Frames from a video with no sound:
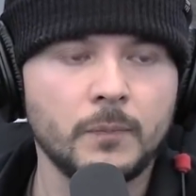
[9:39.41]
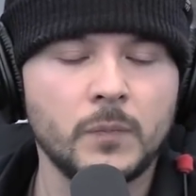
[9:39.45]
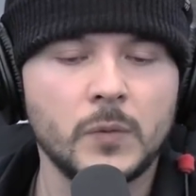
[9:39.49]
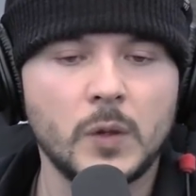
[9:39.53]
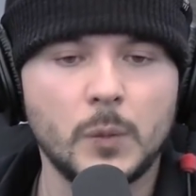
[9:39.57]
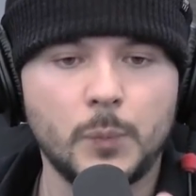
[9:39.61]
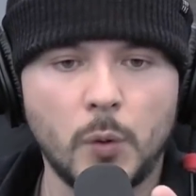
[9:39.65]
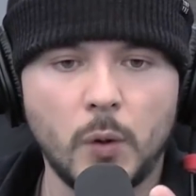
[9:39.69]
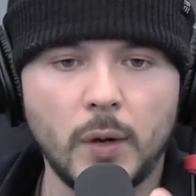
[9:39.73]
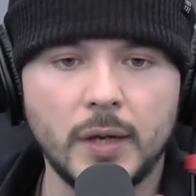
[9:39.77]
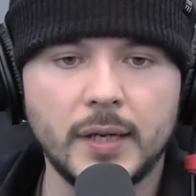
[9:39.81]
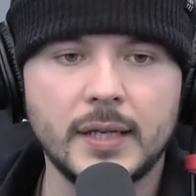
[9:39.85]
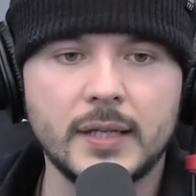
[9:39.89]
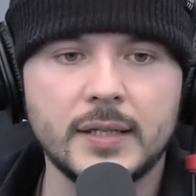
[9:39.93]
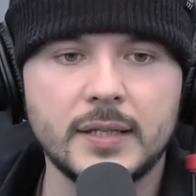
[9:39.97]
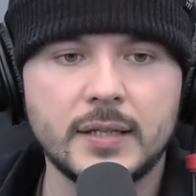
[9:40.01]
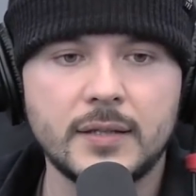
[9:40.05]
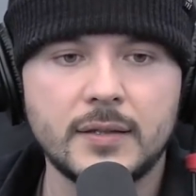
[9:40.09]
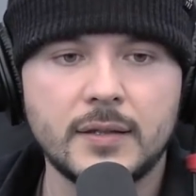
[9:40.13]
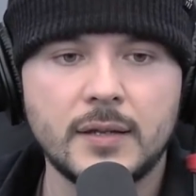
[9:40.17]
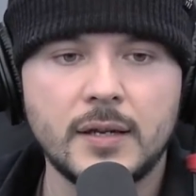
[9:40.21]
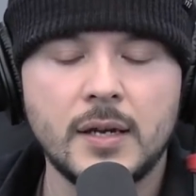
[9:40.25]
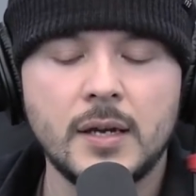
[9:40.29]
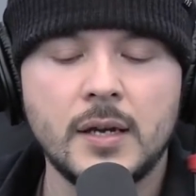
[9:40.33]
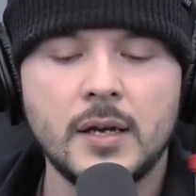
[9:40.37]
The point
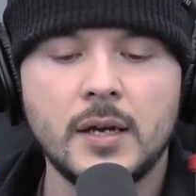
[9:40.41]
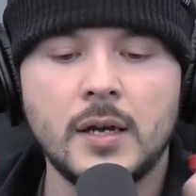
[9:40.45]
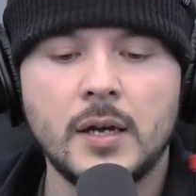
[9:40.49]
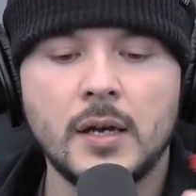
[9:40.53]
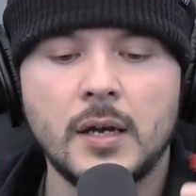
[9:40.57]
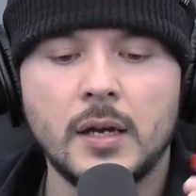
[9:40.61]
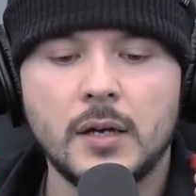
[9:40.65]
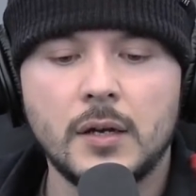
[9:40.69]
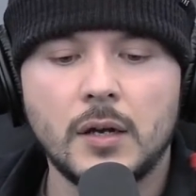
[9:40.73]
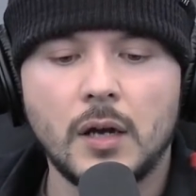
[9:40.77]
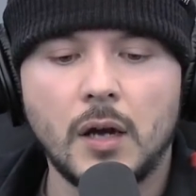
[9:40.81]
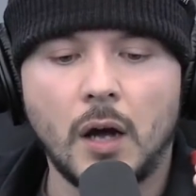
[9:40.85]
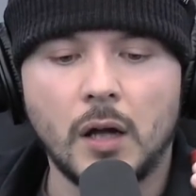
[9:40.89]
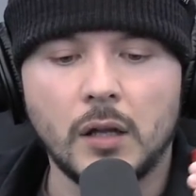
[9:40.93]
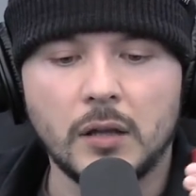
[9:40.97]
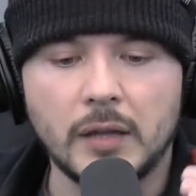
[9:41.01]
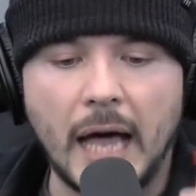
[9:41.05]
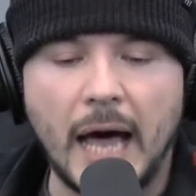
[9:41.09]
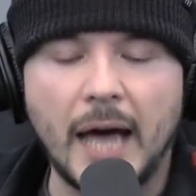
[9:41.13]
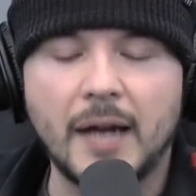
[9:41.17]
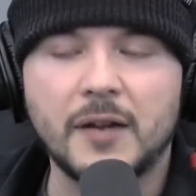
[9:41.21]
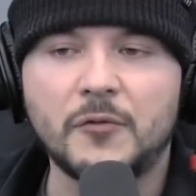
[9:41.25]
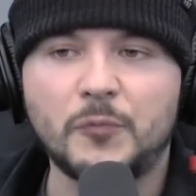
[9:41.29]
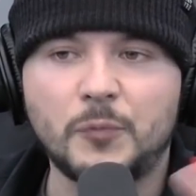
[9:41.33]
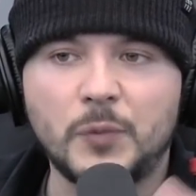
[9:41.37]
is, a
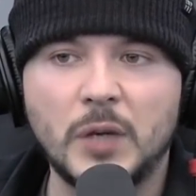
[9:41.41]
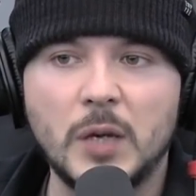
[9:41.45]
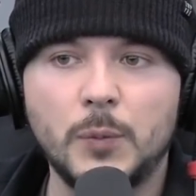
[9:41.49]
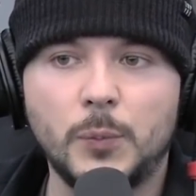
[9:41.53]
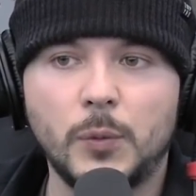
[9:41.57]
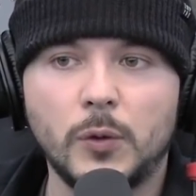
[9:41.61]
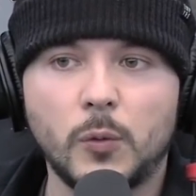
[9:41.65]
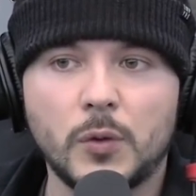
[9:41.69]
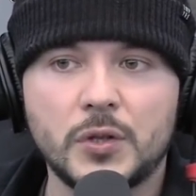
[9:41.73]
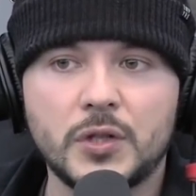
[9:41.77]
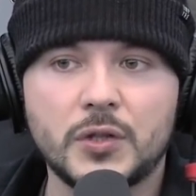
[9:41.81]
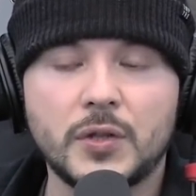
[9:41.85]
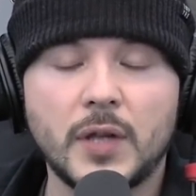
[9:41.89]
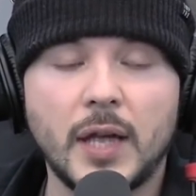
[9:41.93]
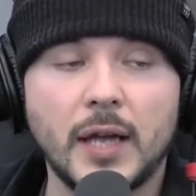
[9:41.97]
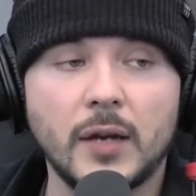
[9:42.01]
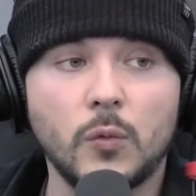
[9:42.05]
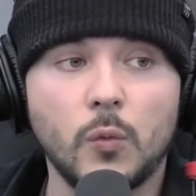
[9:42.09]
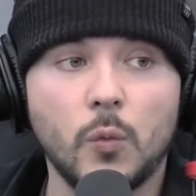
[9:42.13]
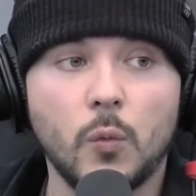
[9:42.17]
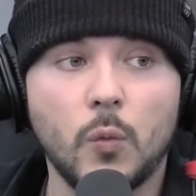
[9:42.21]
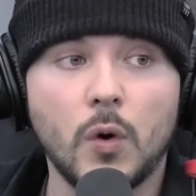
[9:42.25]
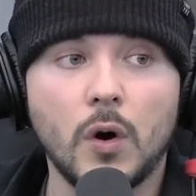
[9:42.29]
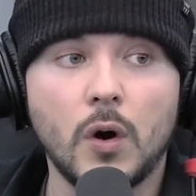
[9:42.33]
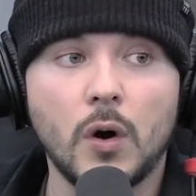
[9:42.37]
lot of people were just like,
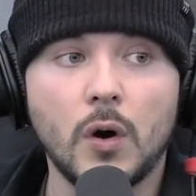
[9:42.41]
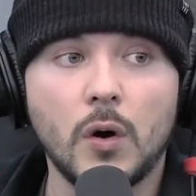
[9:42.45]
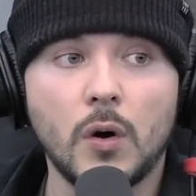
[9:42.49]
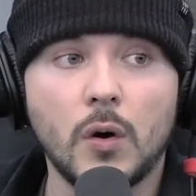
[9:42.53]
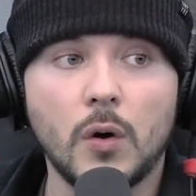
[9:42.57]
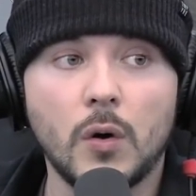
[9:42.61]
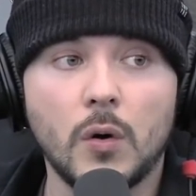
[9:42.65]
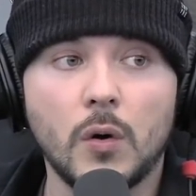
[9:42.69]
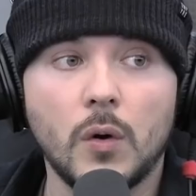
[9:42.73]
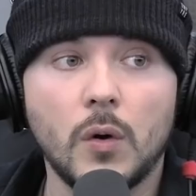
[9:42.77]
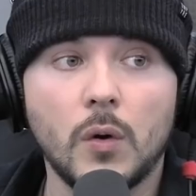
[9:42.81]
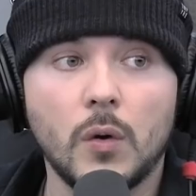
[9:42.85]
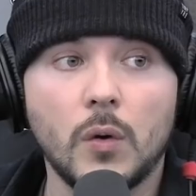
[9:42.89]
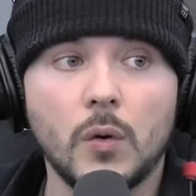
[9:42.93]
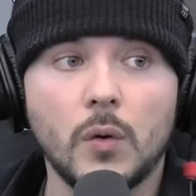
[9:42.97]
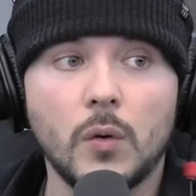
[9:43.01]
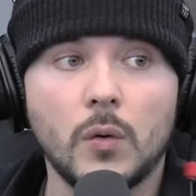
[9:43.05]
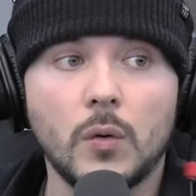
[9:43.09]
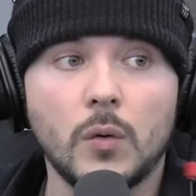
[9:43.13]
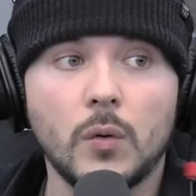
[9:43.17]
whoa.